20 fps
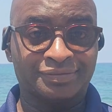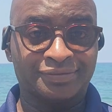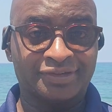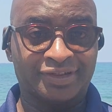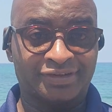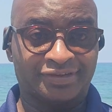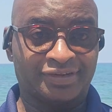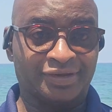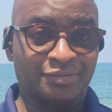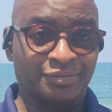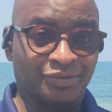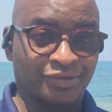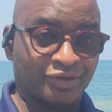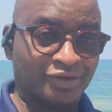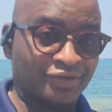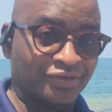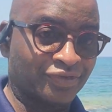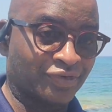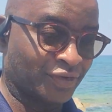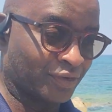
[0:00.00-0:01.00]
It's a
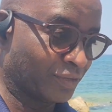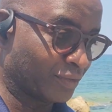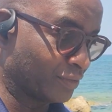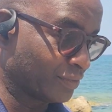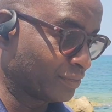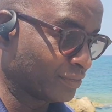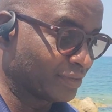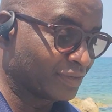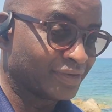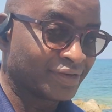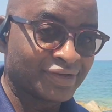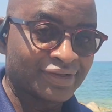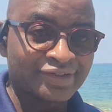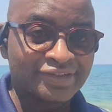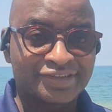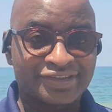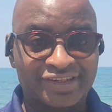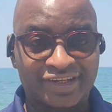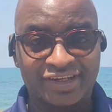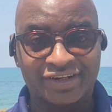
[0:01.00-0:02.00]
beautiful
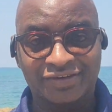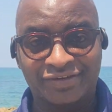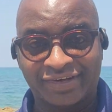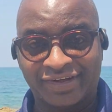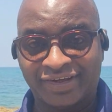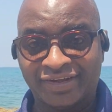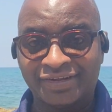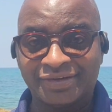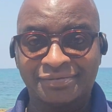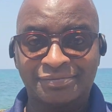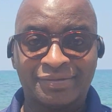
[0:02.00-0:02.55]
scenery.